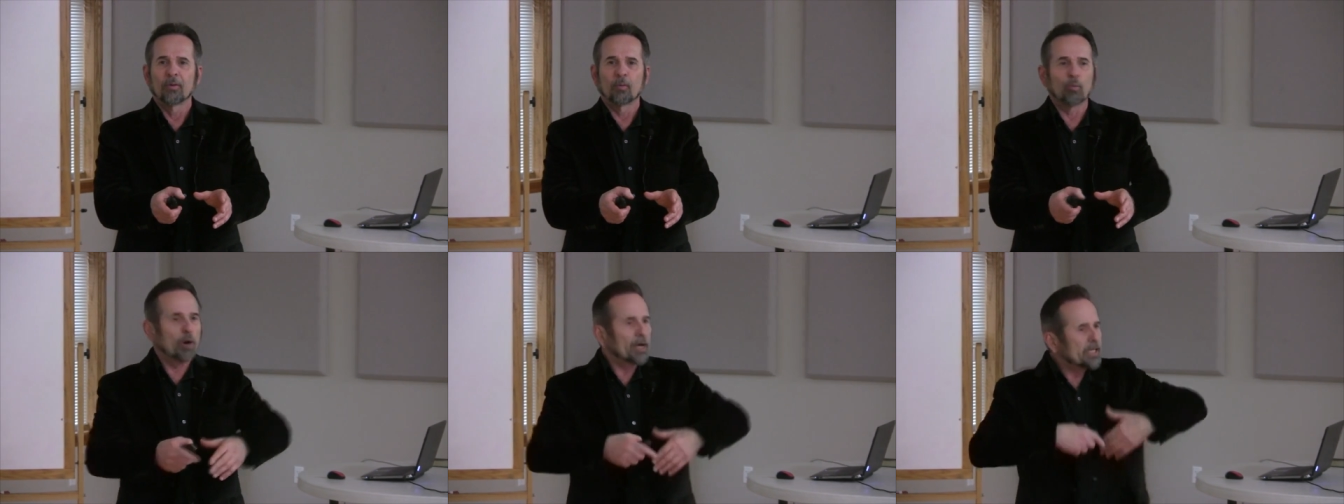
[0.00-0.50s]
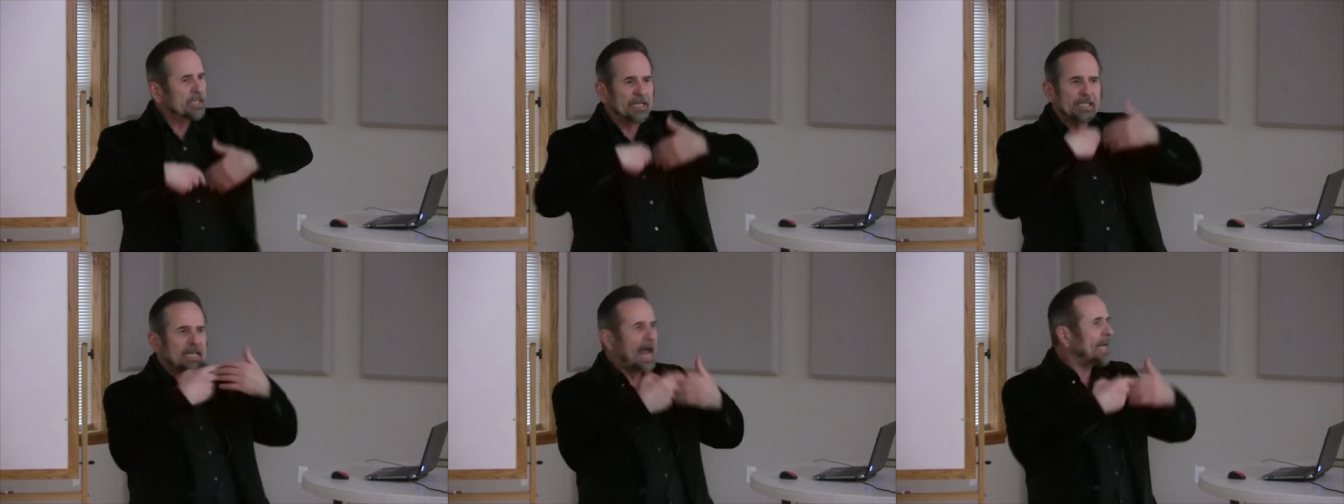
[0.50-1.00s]
What is
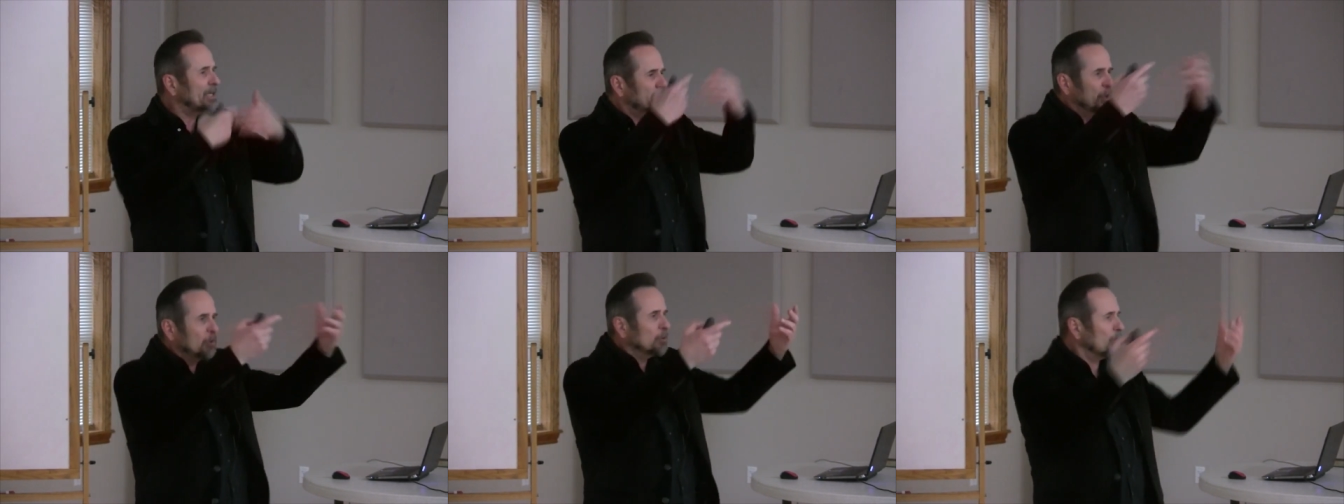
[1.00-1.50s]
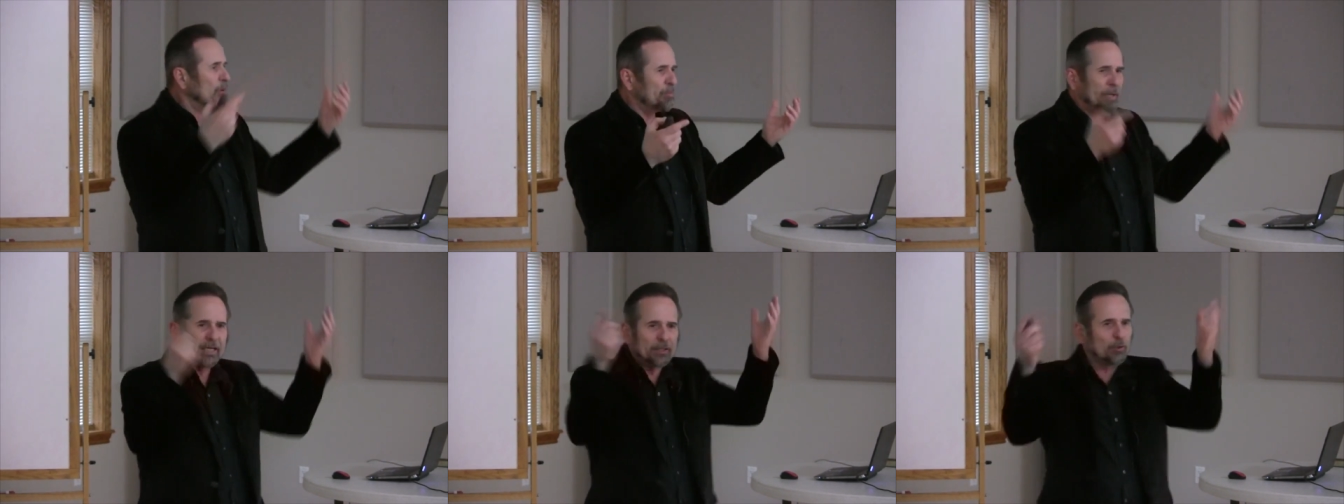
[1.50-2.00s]
his attitude going to
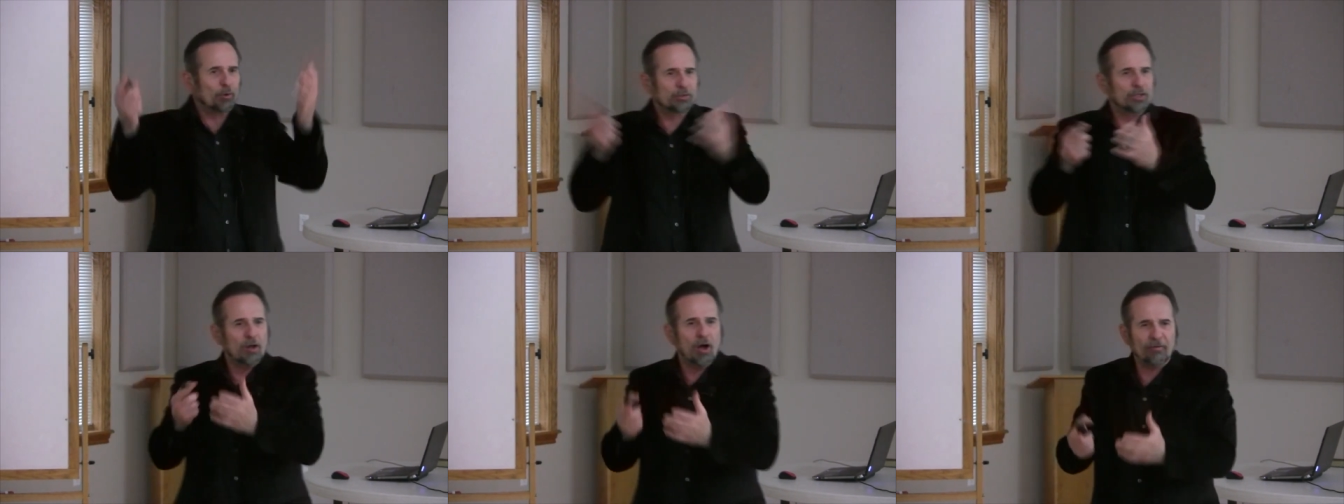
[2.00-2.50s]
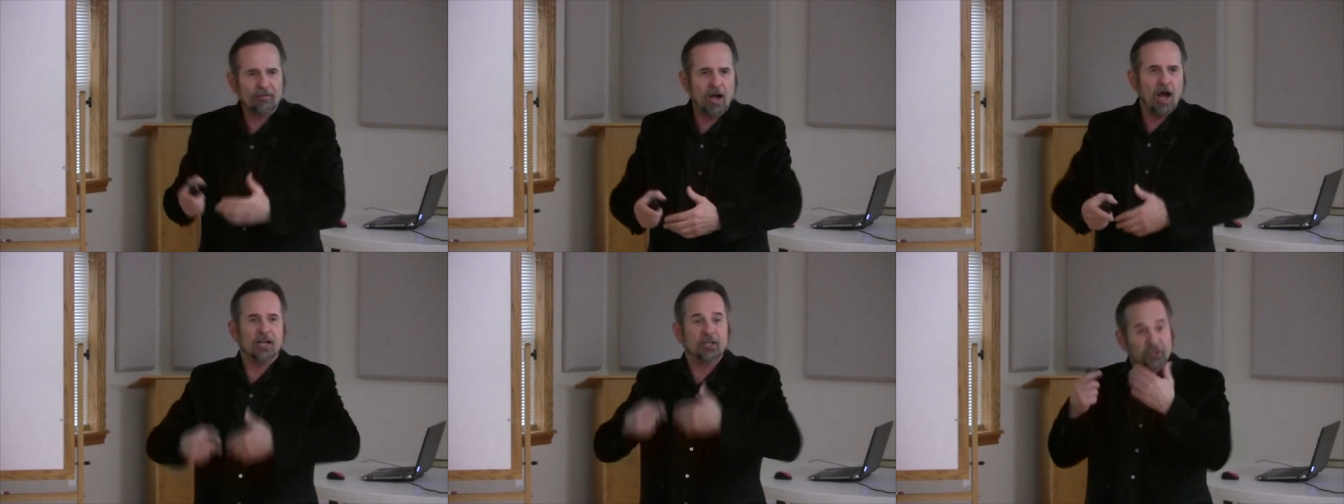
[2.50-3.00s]
be towards the law of
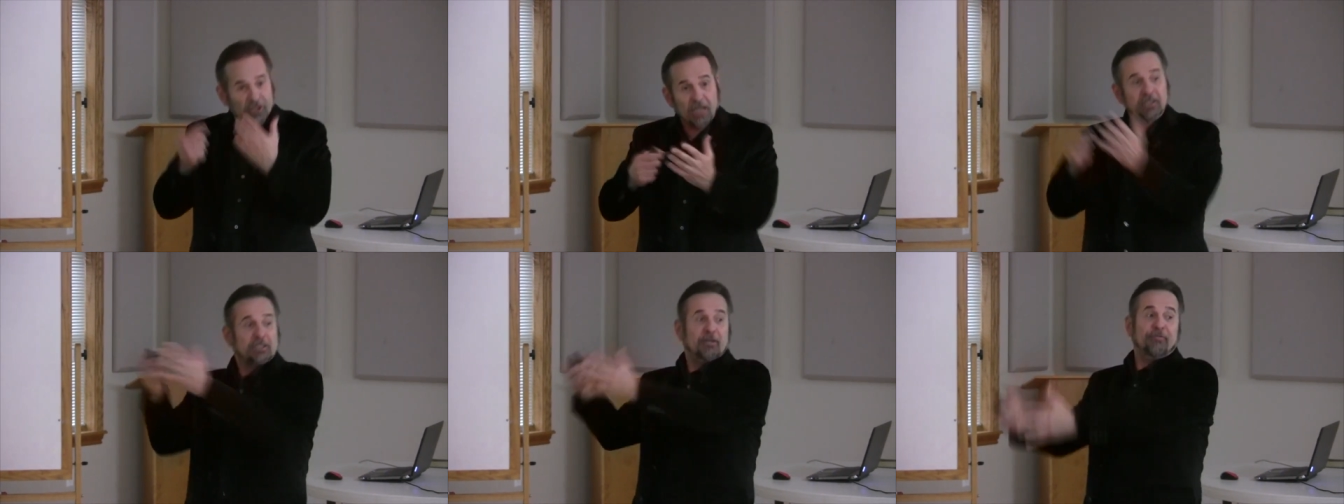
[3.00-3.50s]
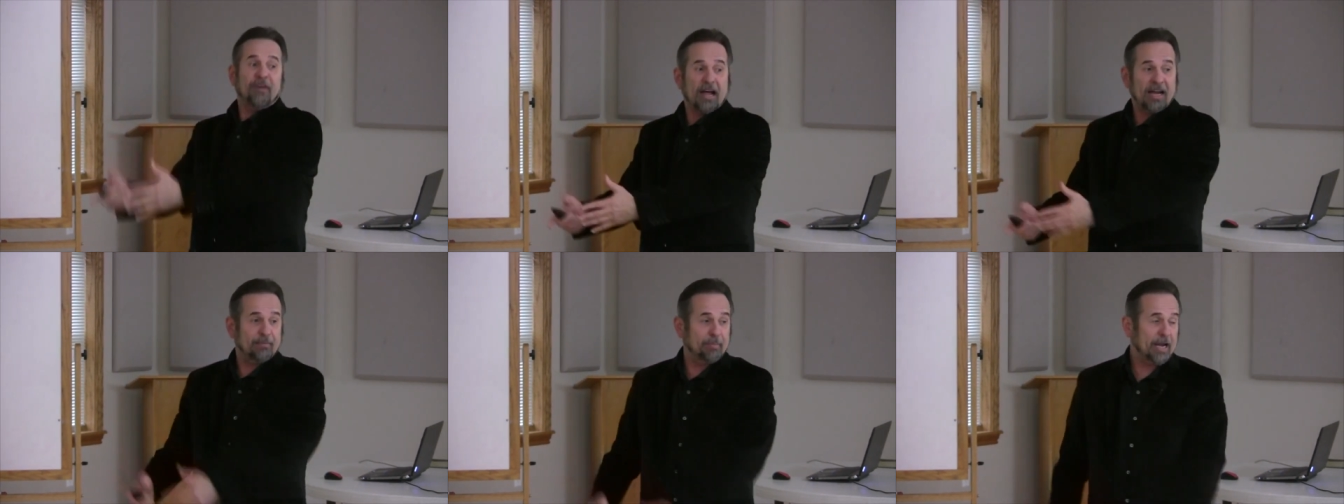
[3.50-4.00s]
God, a
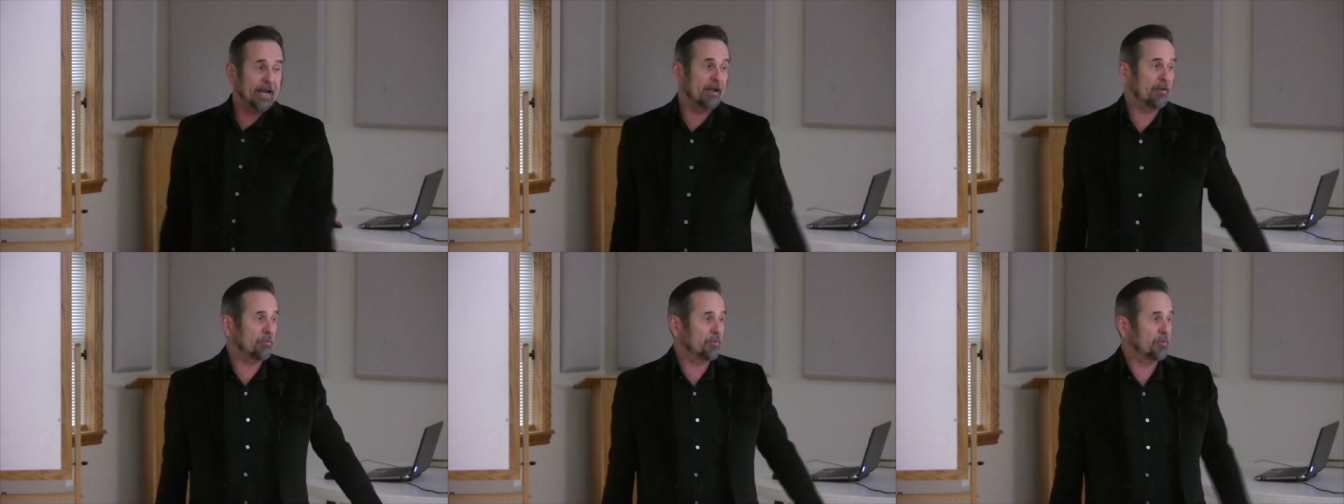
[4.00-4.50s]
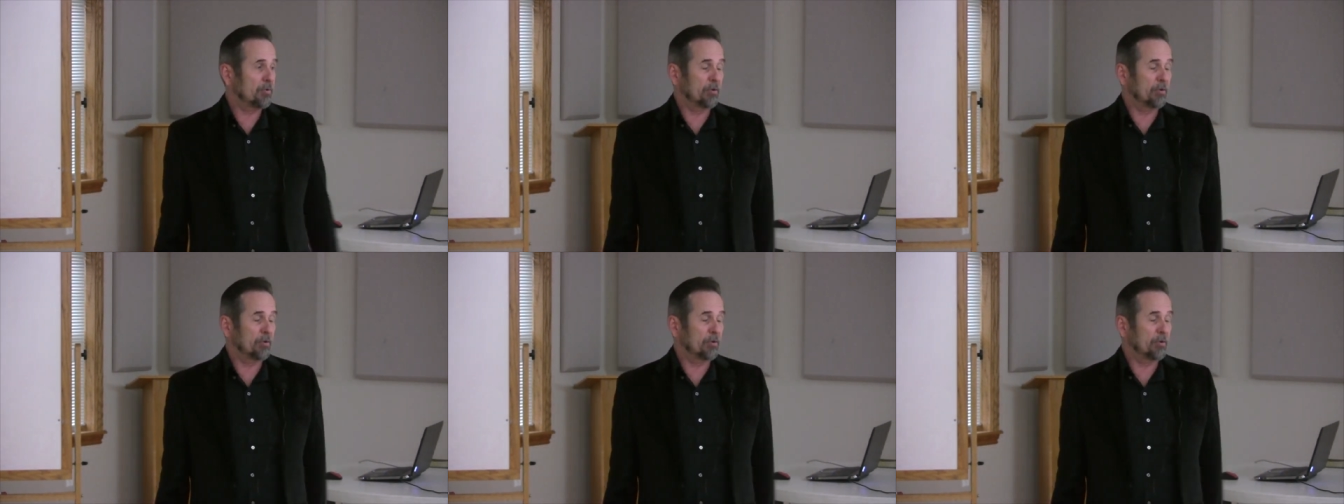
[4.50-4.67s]
justified man?